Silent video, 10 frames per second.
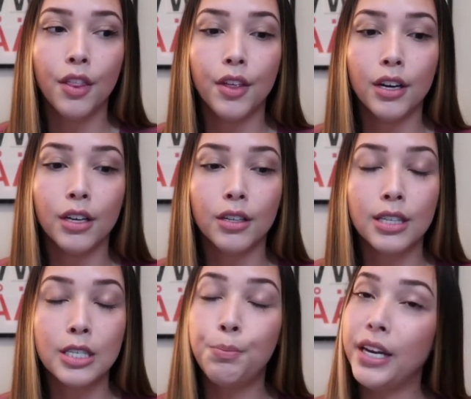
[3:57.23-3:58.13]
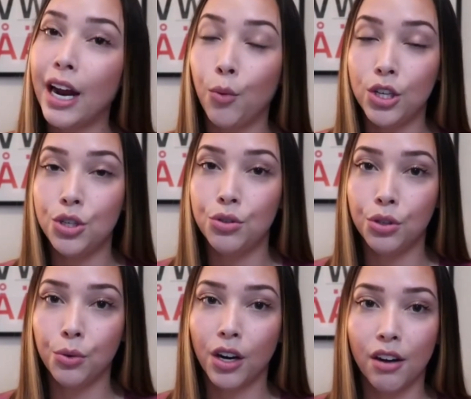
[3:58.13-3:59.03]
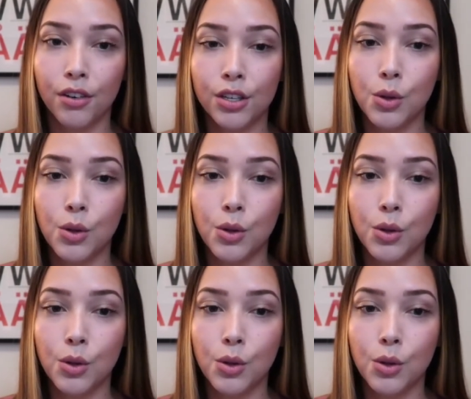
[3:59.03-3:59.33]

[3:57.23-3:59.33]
the speed at which you do recover.